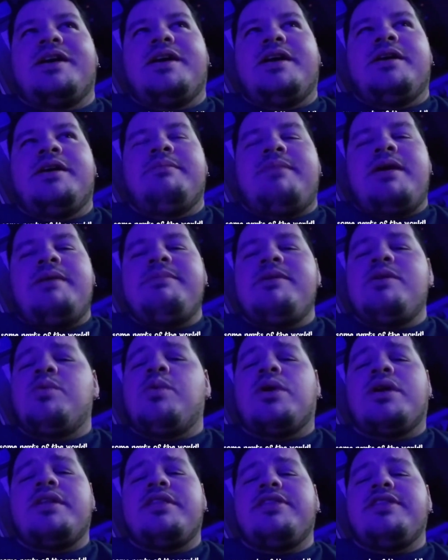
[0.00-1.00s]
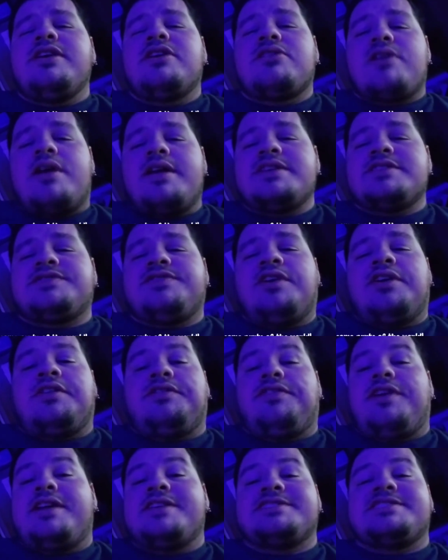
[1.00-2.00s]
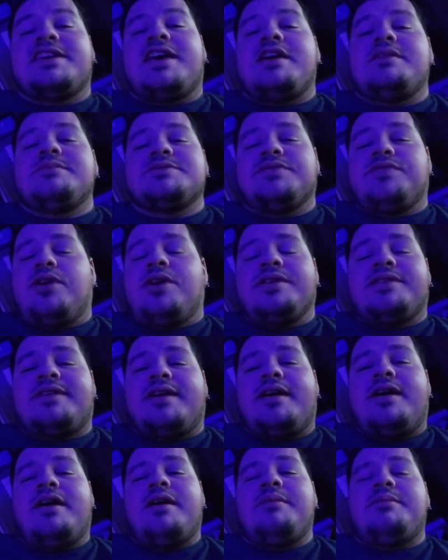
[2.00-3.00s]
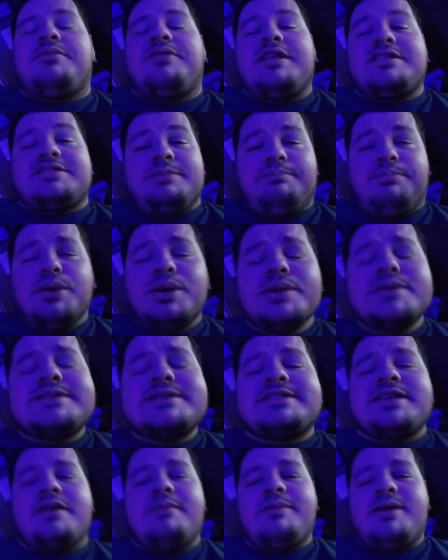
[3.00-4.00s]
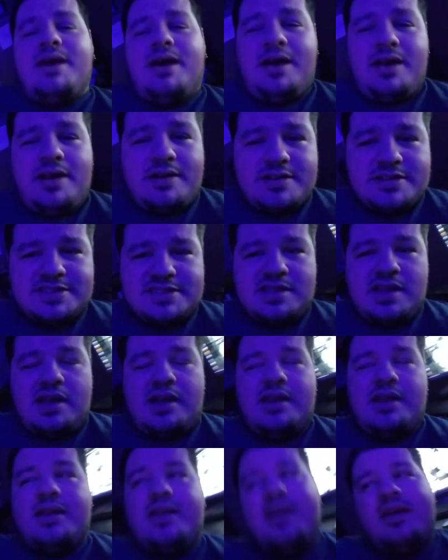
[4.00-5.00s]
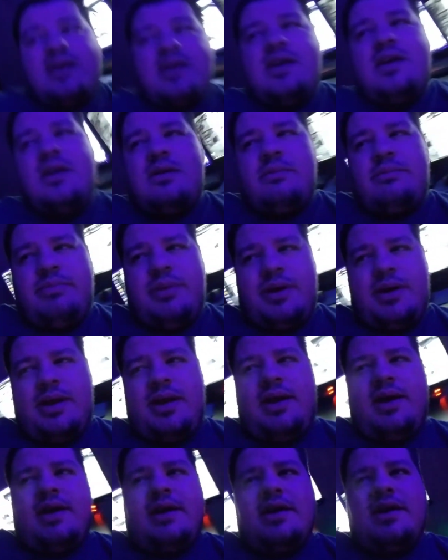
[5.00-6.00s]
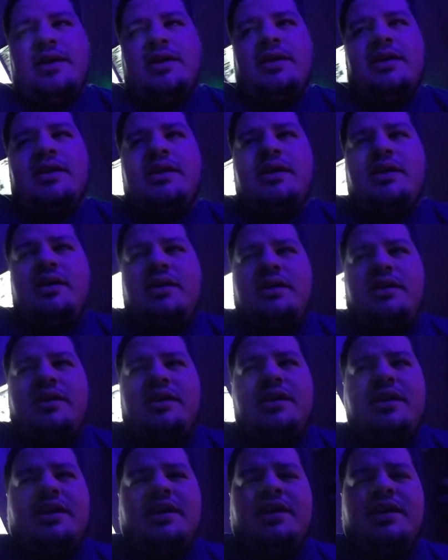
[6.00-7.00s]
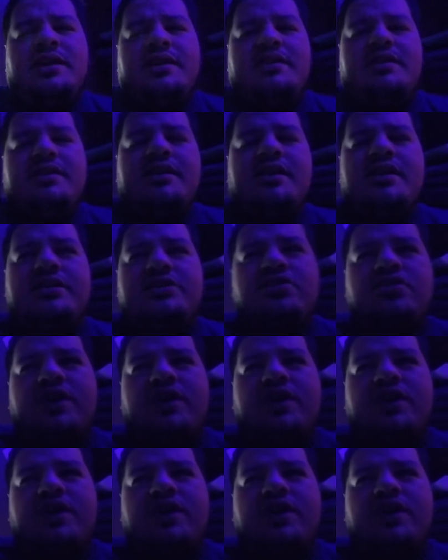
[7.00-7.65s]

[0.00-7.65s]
it may be one of the greatest Final Fantasy games of all time. That's a bold statement, I understand it, but it